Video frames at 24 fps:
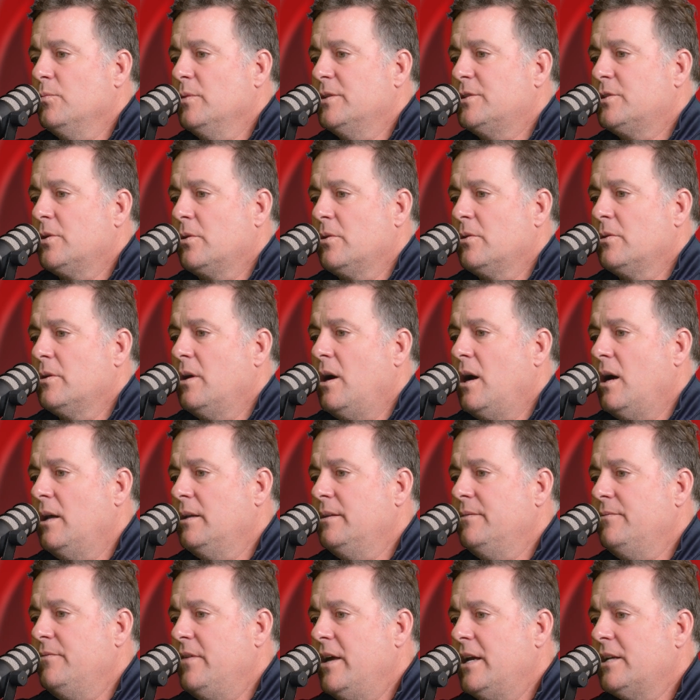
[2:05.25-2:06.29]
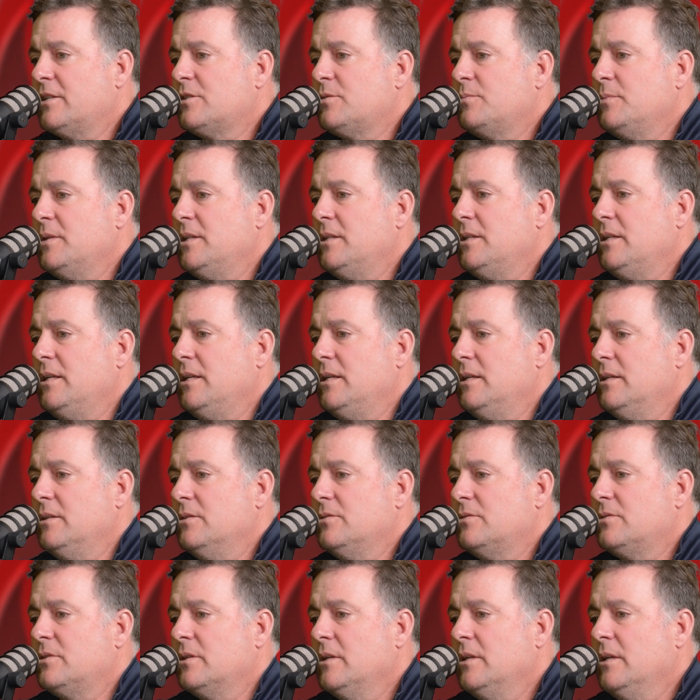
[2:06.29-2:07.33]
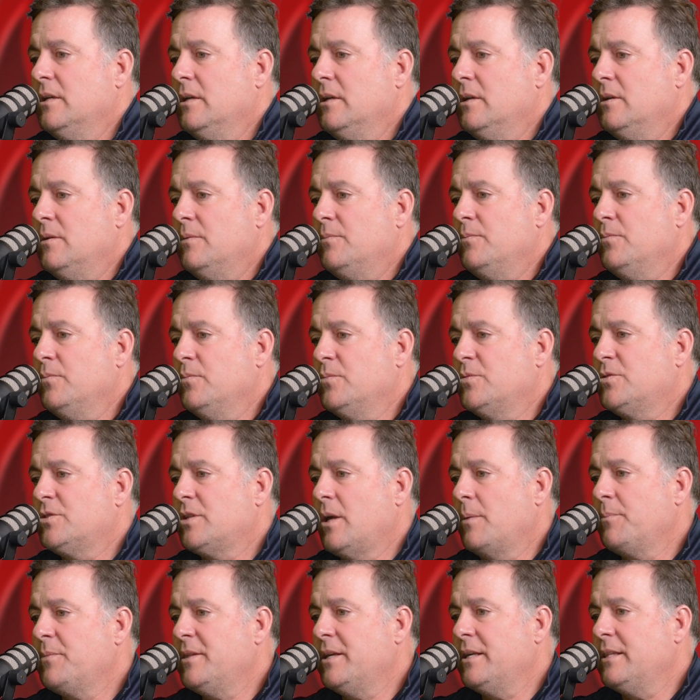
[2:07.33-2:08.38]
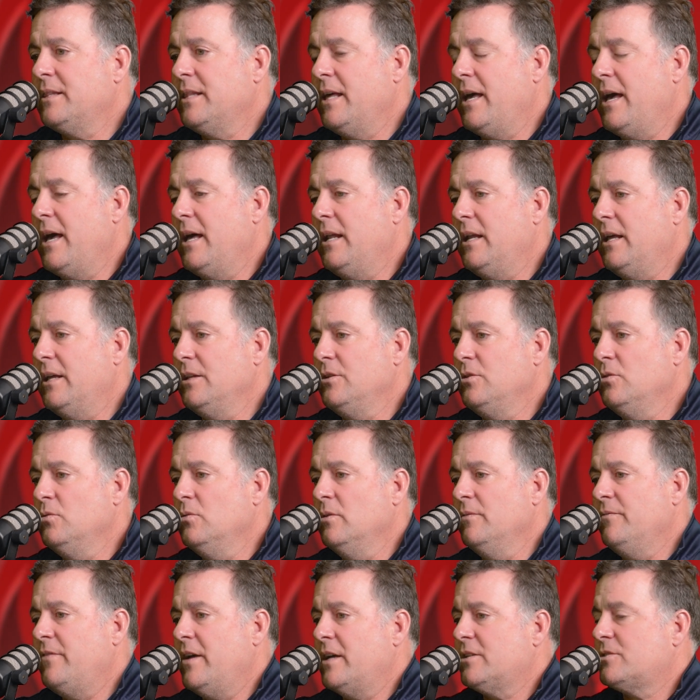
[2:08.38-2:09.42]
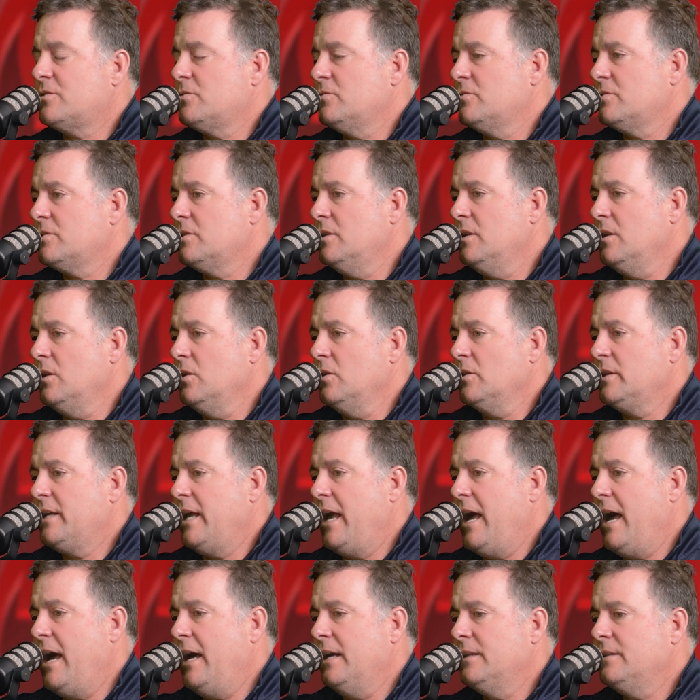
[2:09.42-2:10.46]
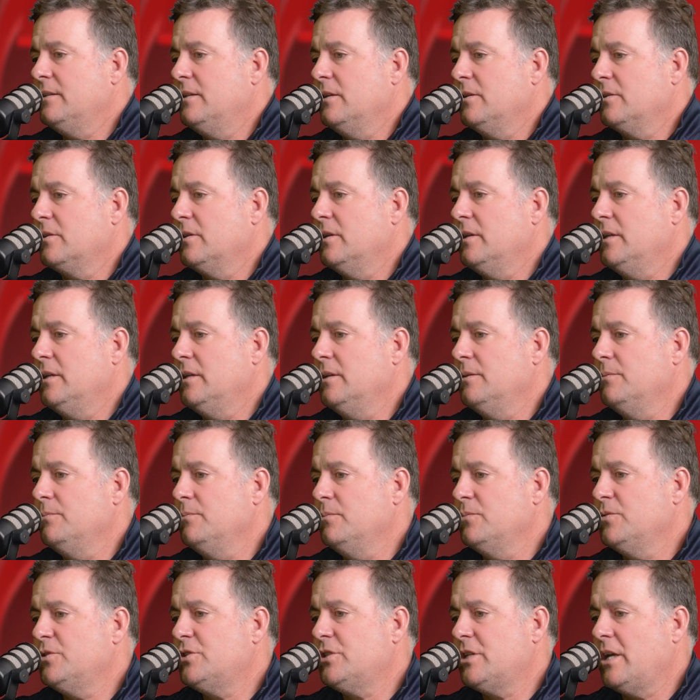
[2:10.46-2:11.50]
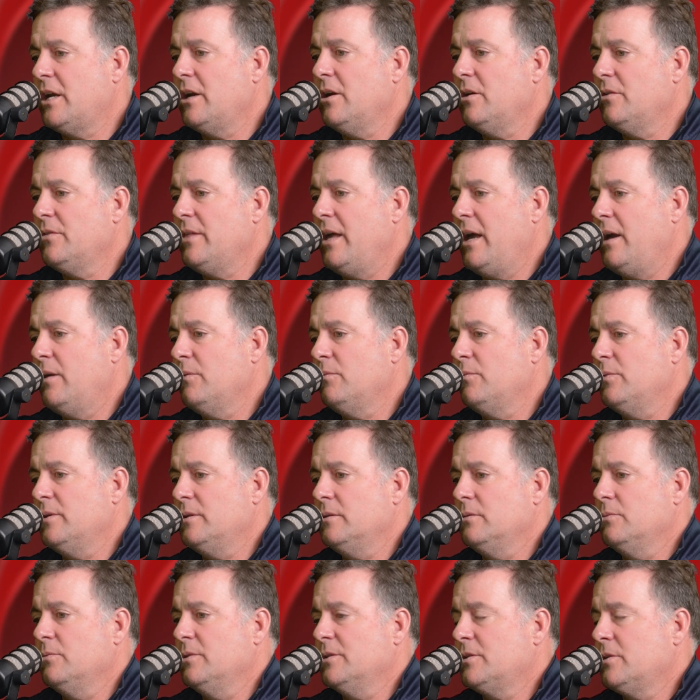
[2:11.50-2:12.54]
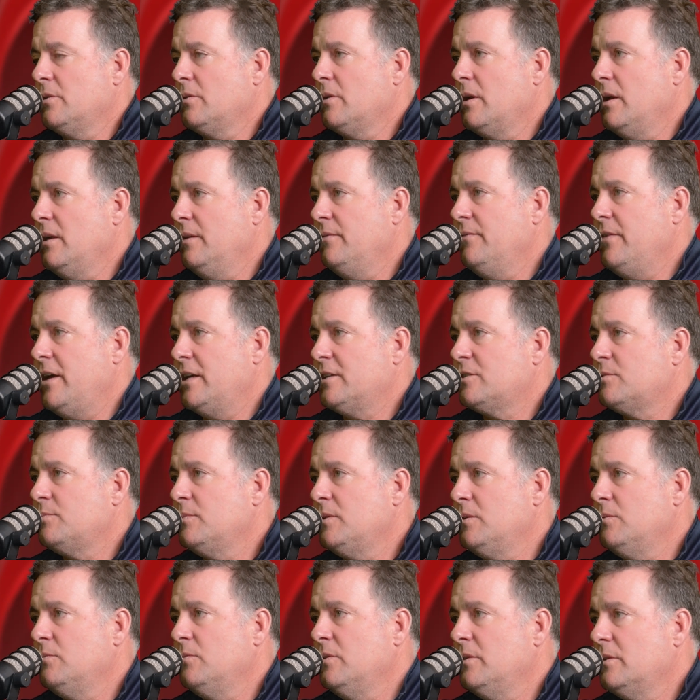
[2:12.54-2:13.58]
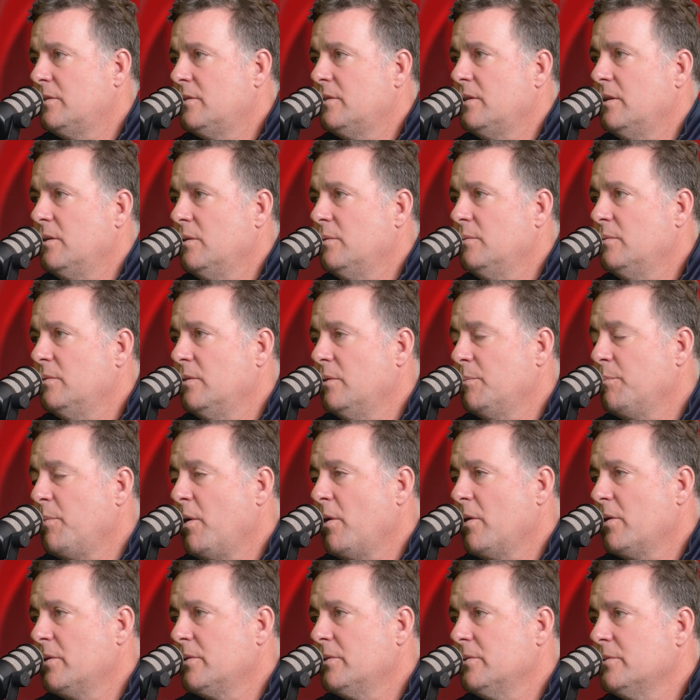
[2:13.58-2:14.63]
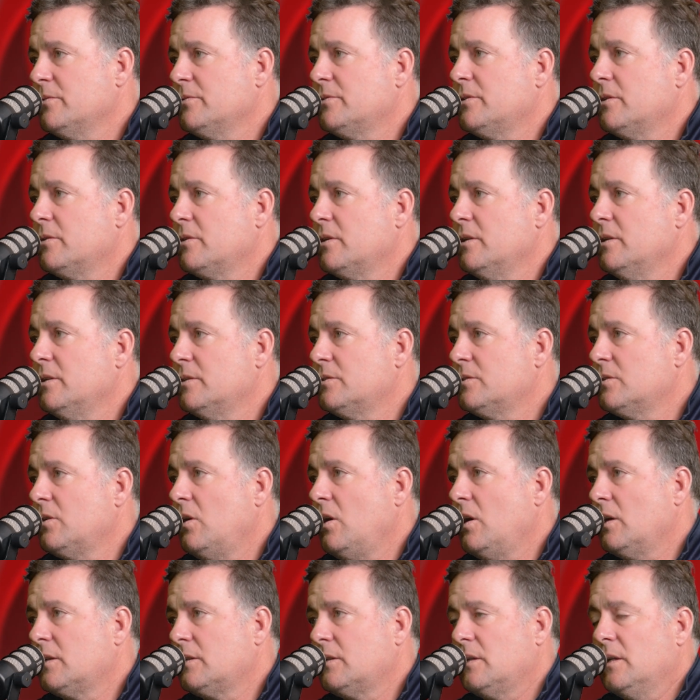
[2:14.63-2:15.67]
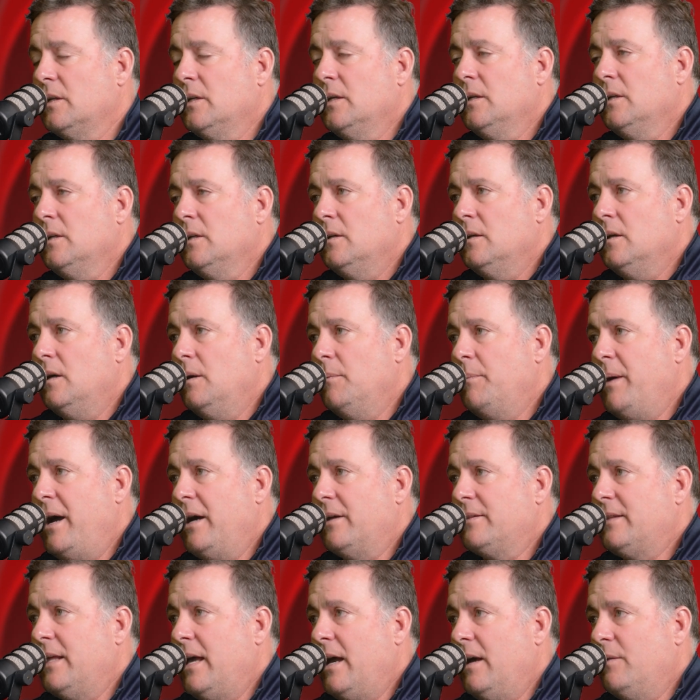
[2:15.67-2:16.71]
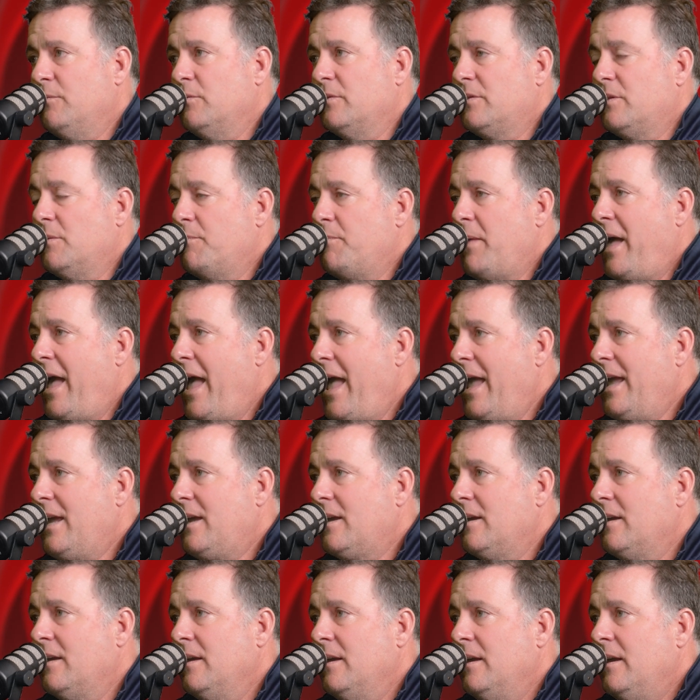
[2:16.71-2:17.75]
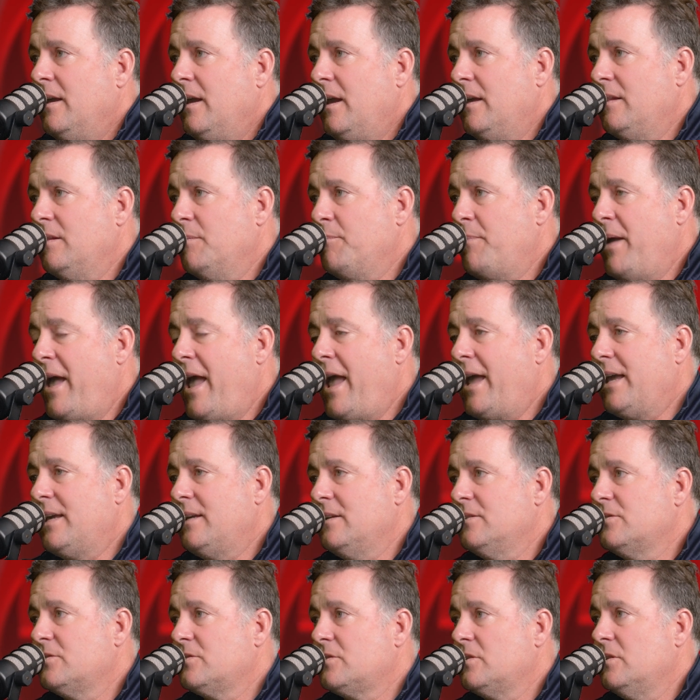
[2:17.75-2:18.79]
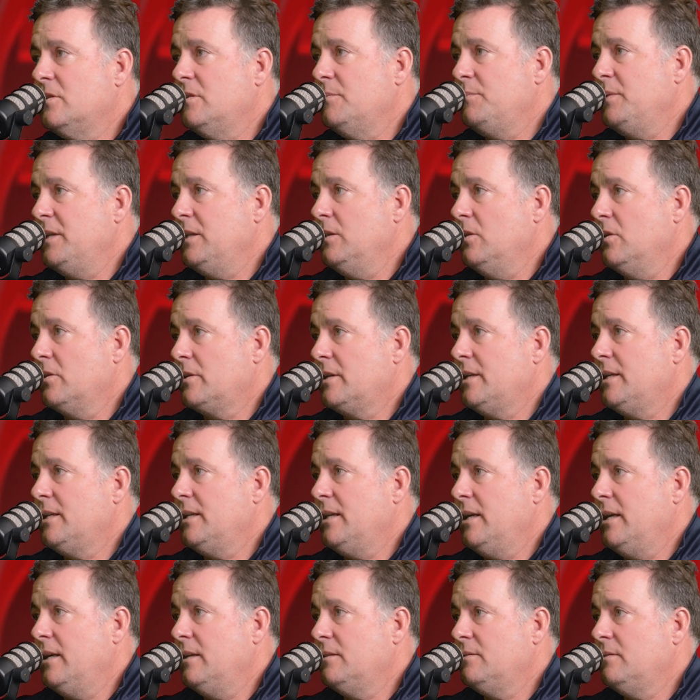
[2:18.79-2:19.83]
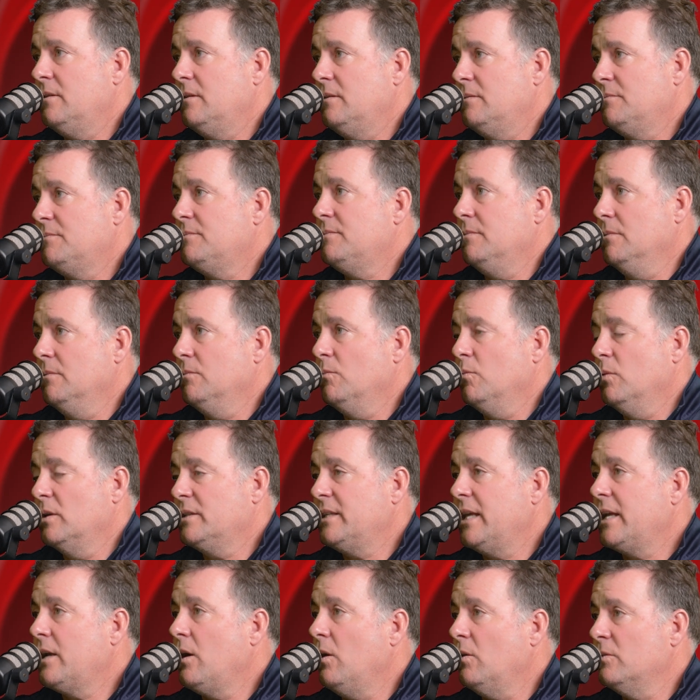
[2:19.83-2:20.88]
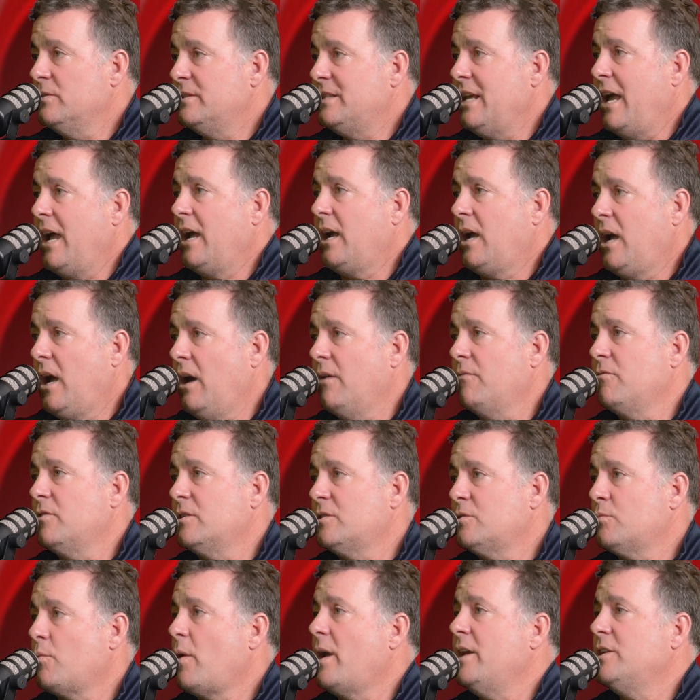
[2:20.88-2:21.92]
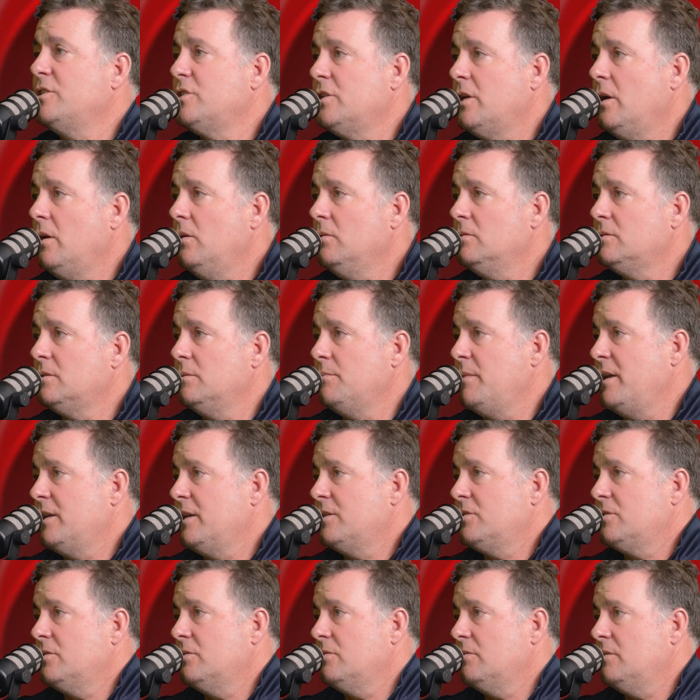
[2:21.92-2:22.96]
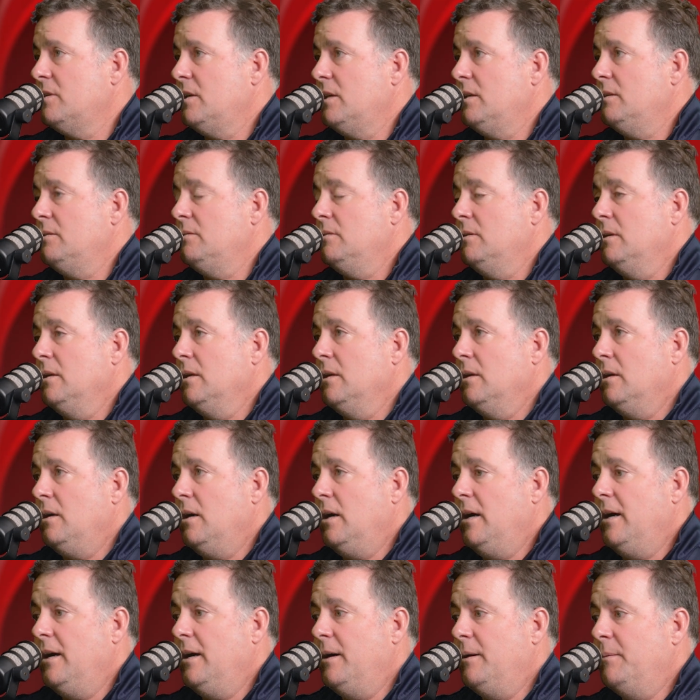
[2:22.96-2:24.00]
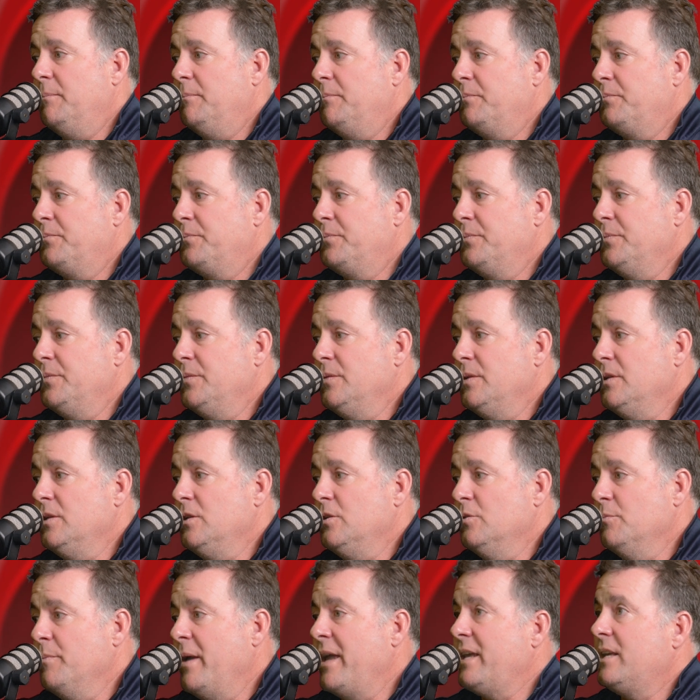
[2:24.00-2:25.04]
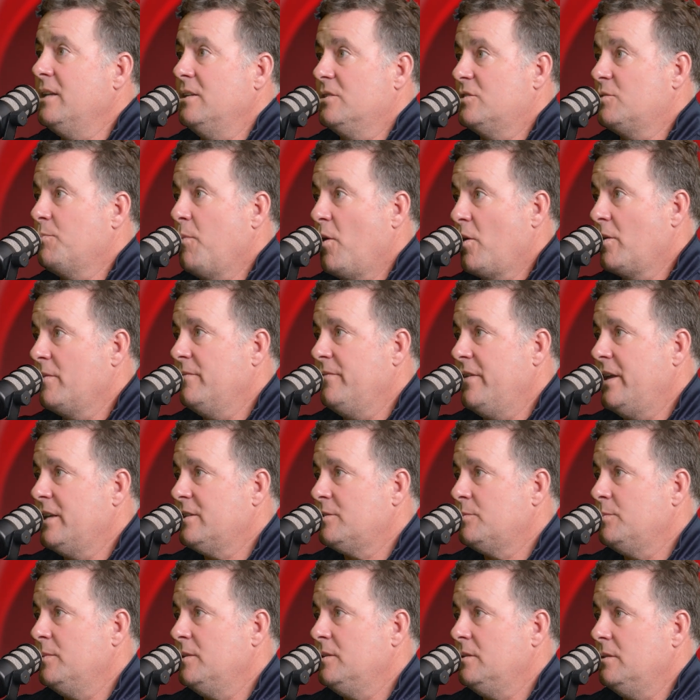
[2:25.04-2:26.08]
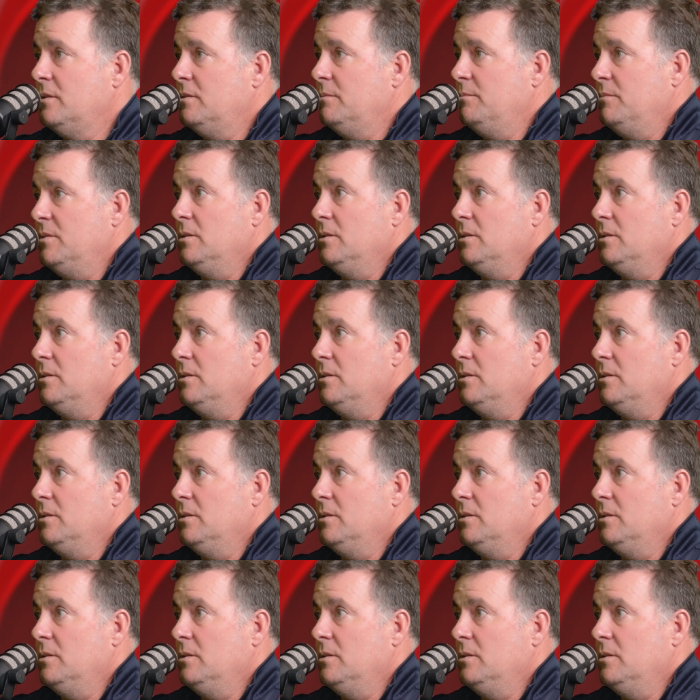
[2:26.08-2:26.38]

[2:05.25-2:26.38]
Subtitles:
return on investment is something that a new investor is going to look at. They're going to share that return on investment with their partners. They're going to talk about that with the bank, and the bank is going to be looking at what they call debt coverage ratio to make sure that you're making a smart investment.